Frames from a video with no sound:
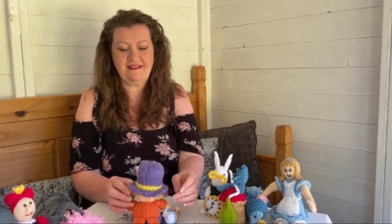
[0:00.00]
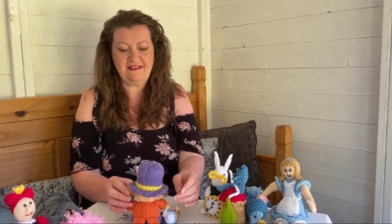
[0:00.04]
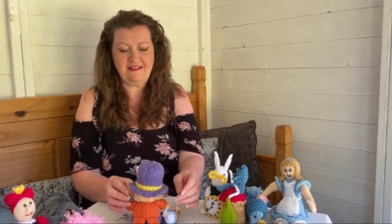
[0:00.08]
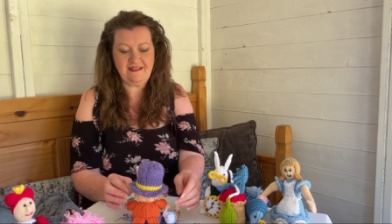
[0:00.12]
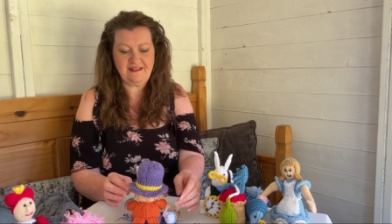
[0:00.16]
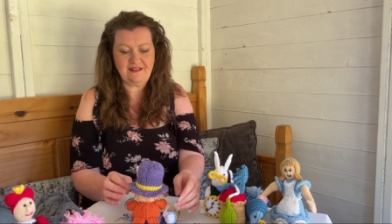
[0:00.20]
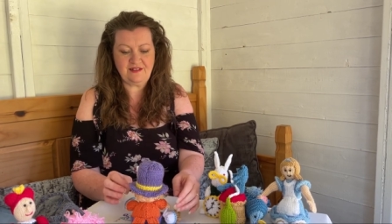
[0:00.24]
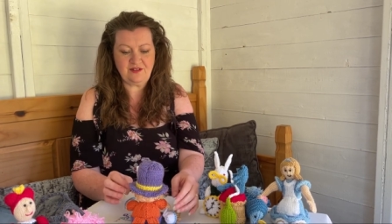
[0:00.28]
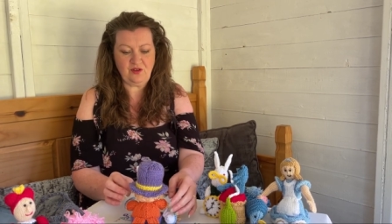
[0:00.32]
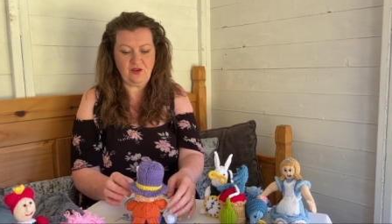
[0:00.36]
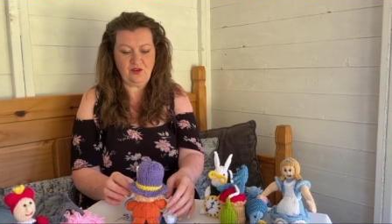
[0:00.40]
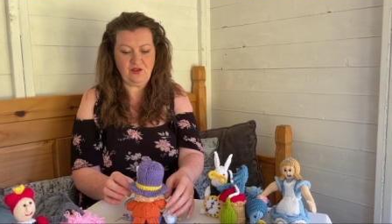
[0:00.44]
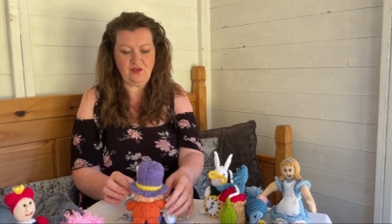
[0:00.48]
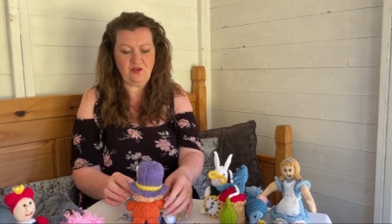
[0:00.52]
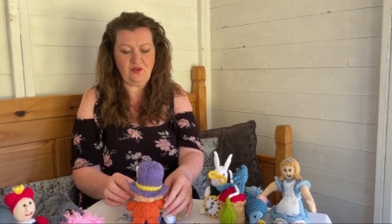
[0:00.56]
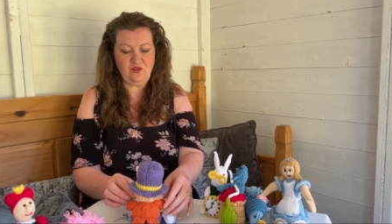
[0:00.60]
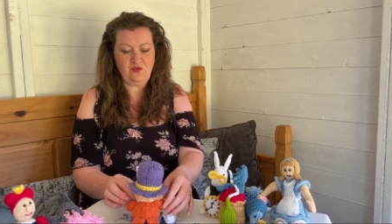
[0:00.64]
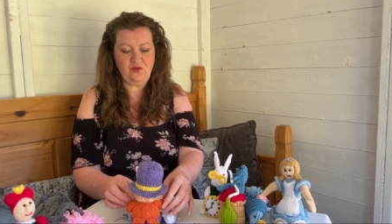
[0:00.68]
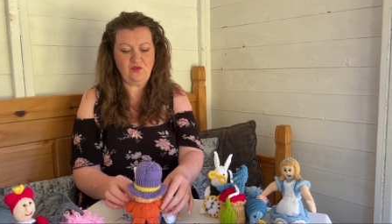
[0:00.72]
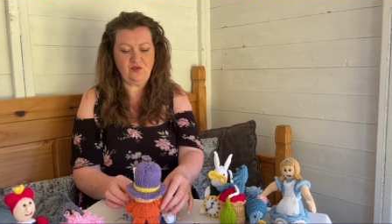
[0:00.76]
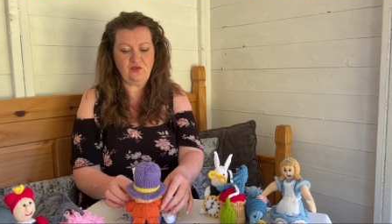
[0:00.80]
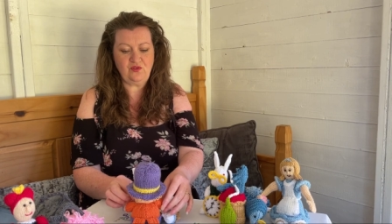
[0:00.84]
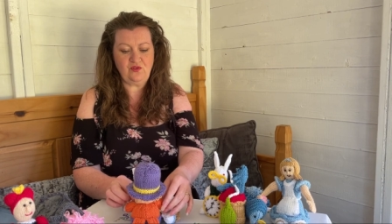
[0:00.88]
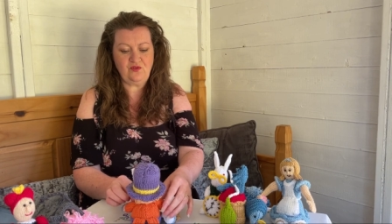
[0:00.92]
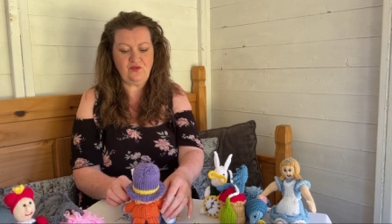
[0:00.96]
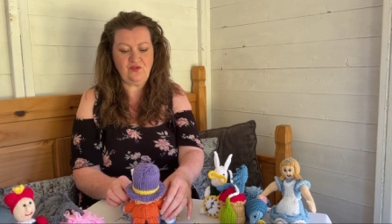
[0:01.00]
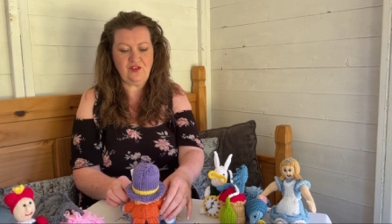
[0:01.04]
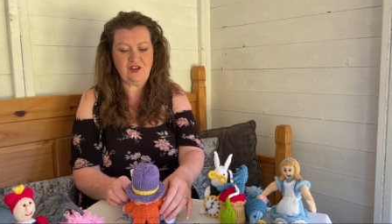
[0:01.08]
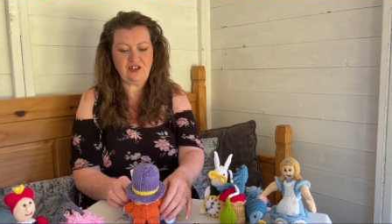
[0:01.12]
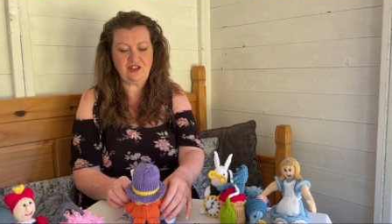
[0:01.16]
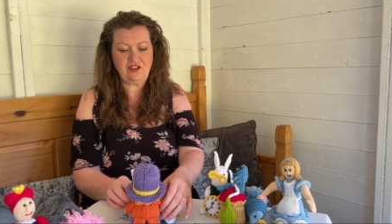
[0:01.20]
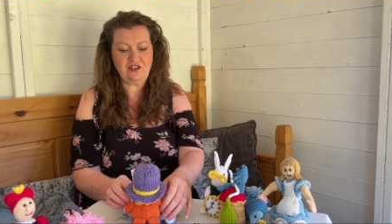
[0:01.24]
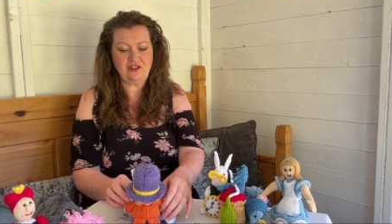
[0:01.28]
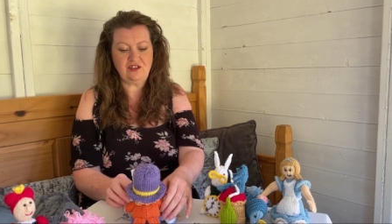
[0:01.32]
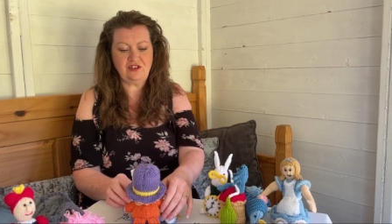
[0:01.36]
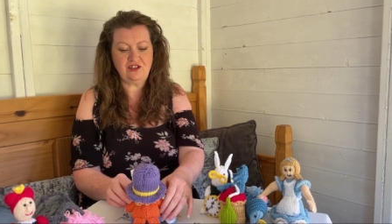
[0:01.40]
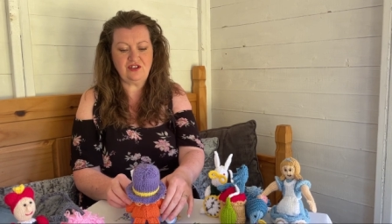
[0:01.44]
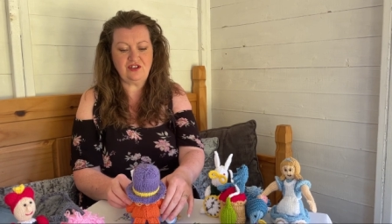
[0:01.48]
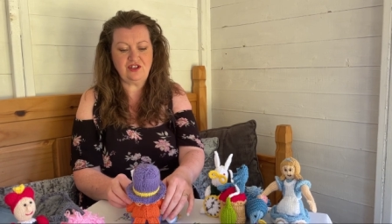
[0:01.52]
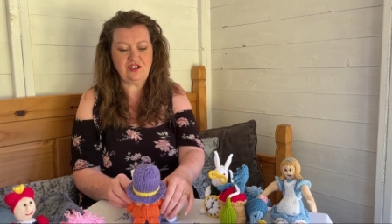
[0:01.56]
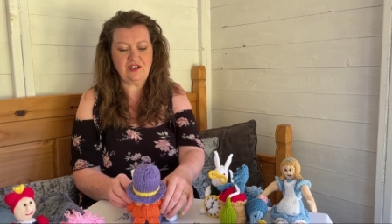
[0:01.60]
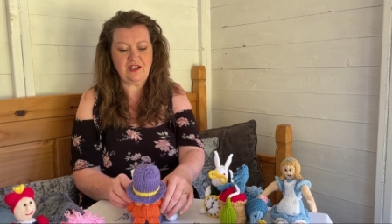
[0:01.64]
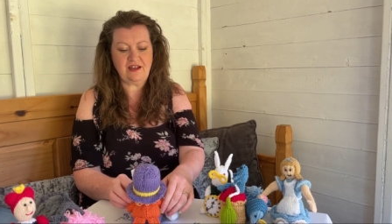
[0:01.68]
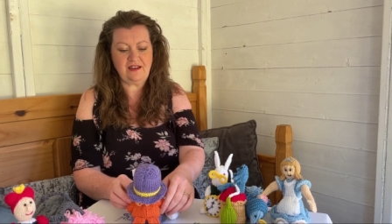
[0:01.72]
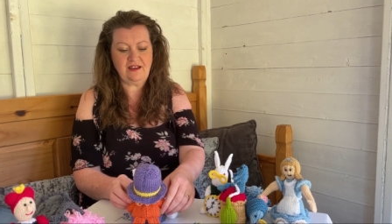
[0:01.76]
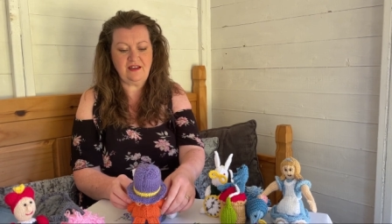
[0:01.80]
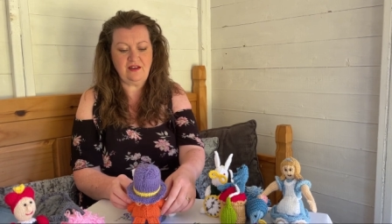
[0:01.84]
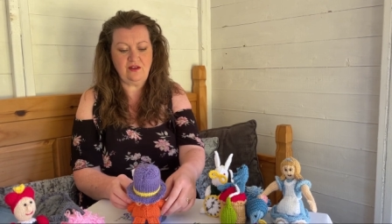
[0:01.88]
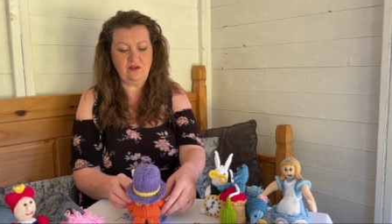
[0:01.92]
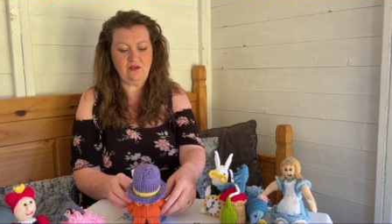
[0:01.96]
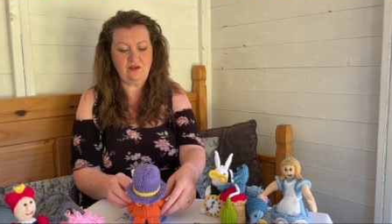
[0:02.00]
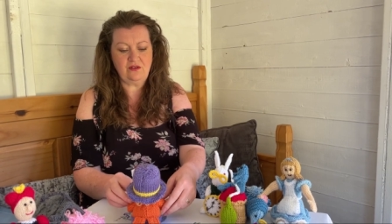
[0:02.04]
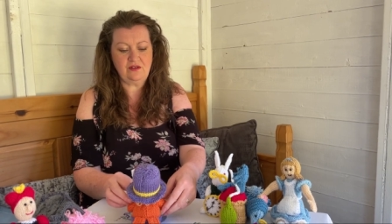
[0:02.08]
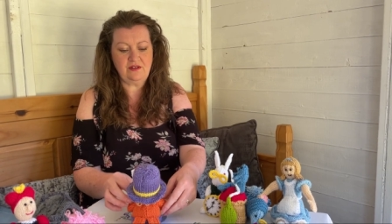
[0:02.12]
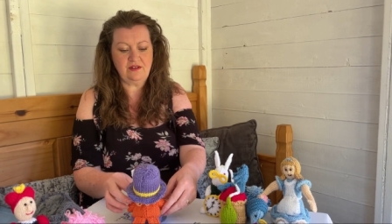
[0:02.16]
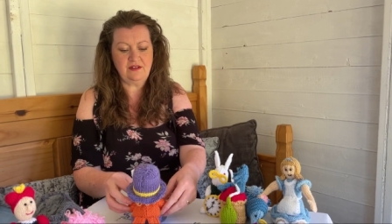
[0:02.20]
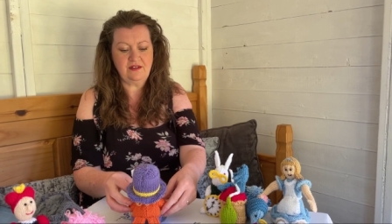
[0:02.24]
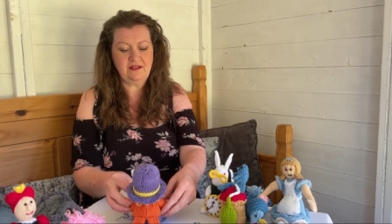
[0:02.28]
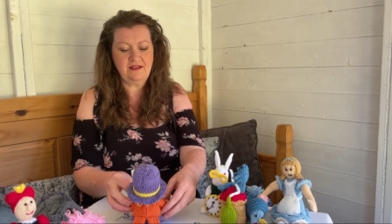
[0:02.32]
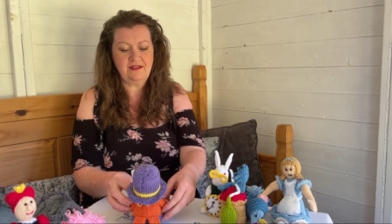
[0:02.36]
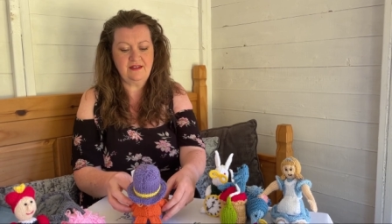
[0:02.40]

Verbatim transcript: He's got an old fashioned jacket on,